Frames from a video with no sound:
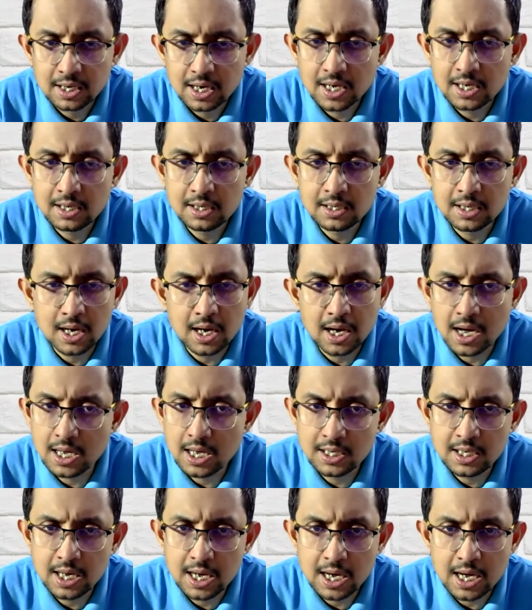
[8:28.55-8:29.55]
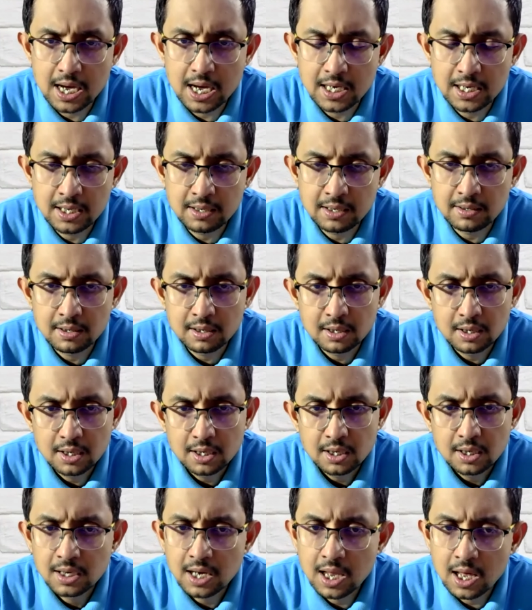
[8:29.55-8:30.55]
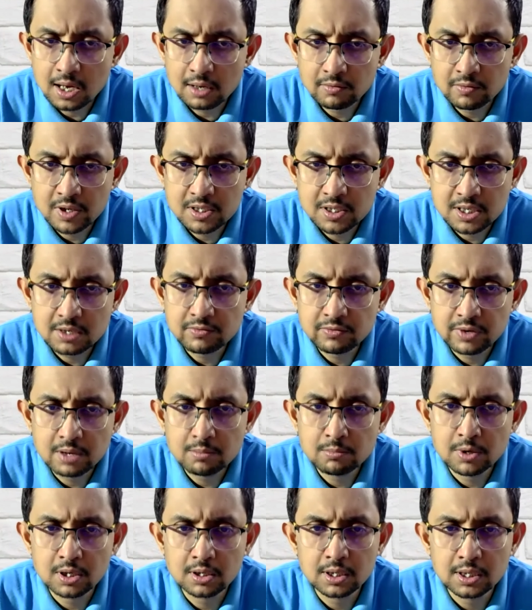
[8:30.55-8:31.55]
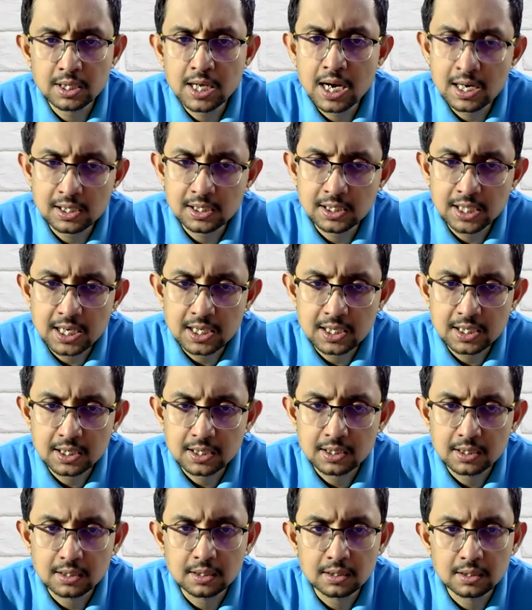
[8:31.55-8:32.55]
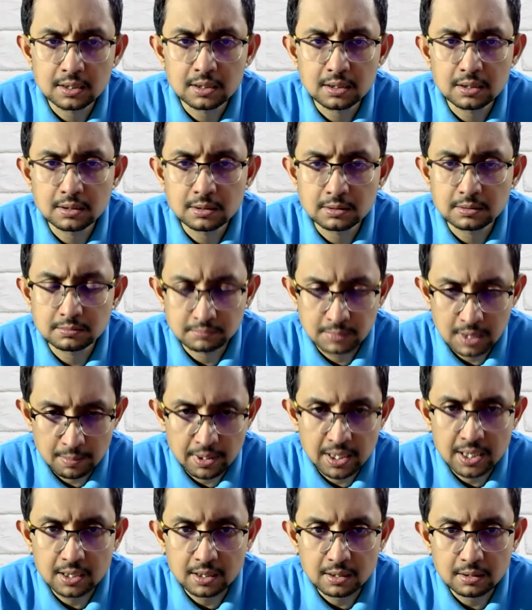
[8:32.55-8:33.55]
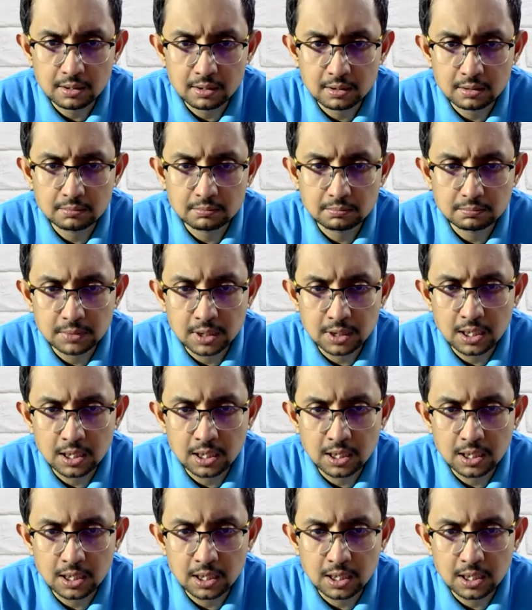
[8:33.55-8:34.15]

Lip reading: any language, any framework can handle that. Maybe uh,